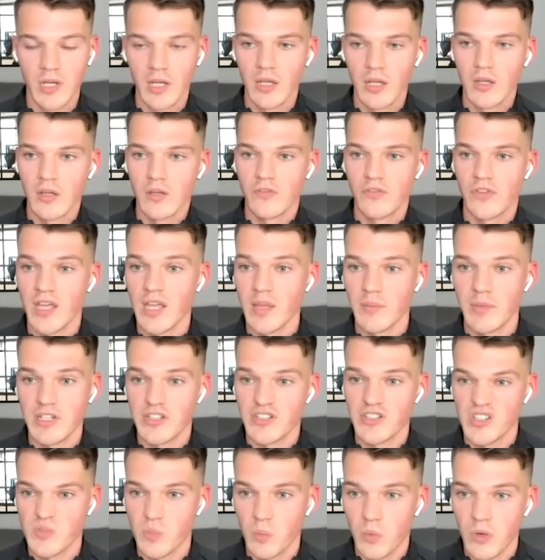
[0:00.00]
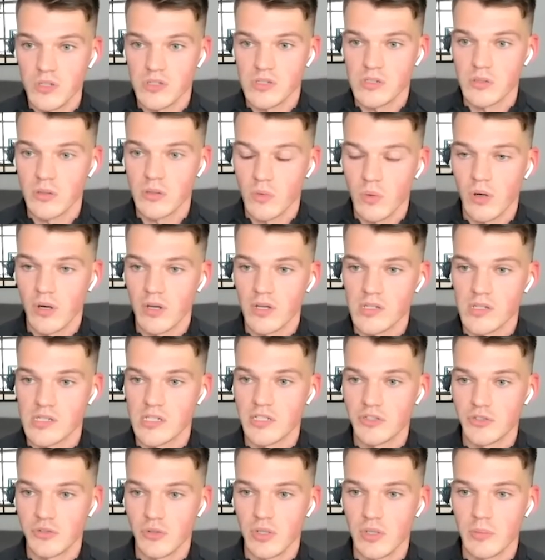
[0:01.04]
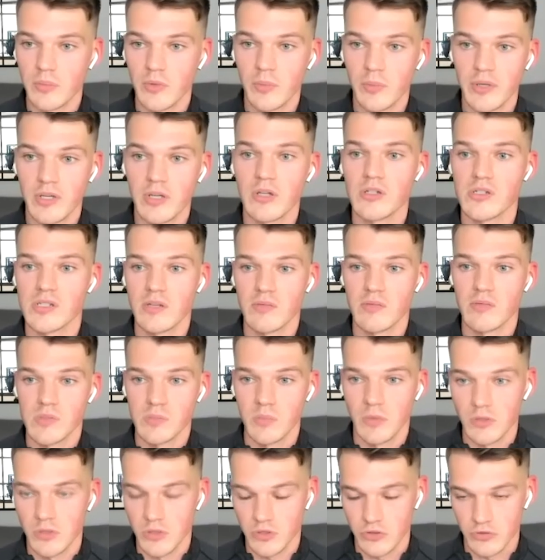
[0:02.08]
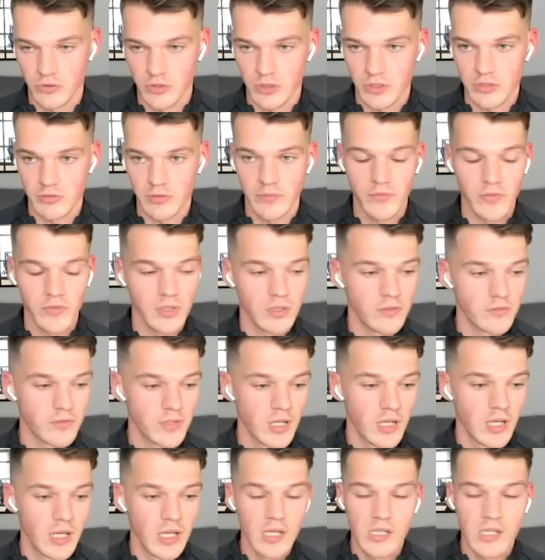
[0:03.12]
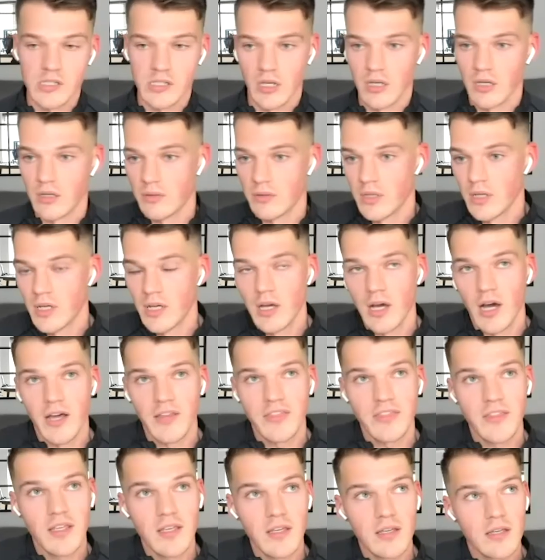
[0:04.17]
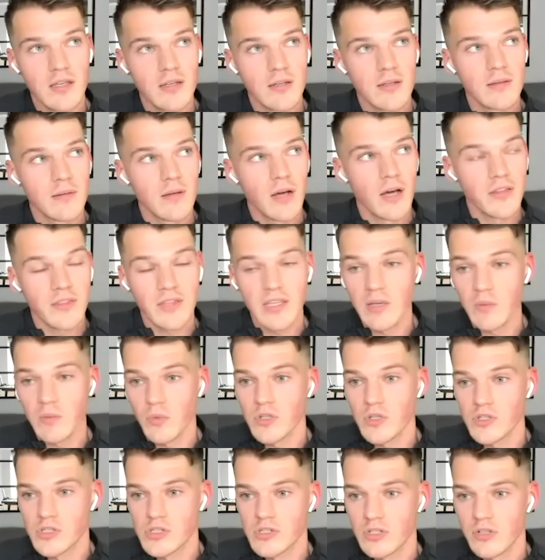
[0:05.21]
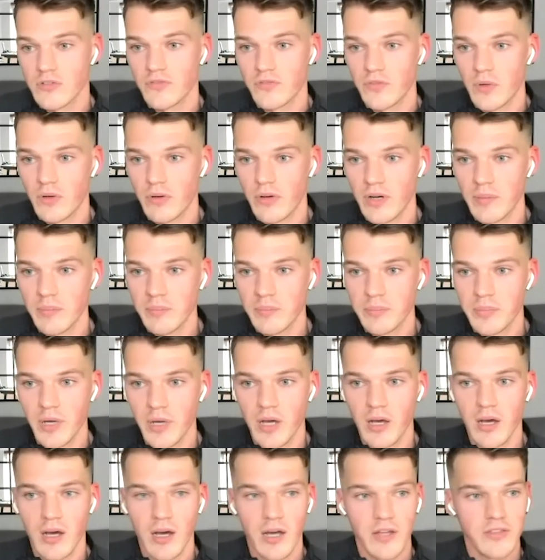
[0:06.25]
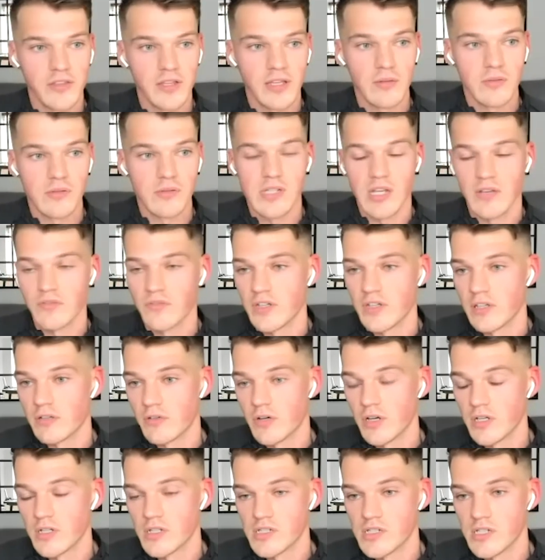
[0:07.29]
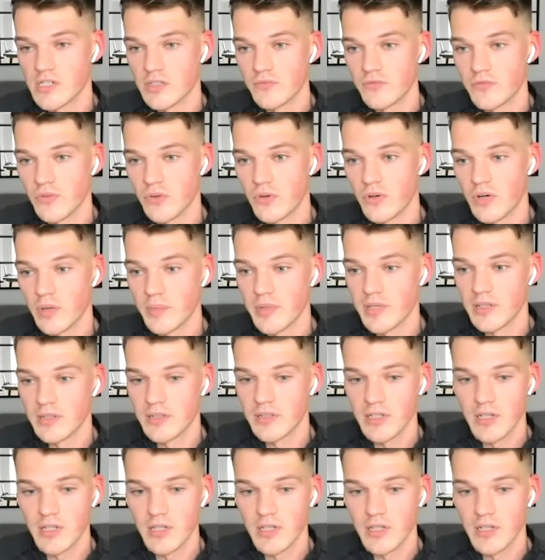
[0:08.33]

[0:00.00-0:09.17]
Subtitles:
For him, it just wasn't quite as enjoyable because there was more structure involved. So I think it was tough for him, but I think it was definitely the right decision for him. And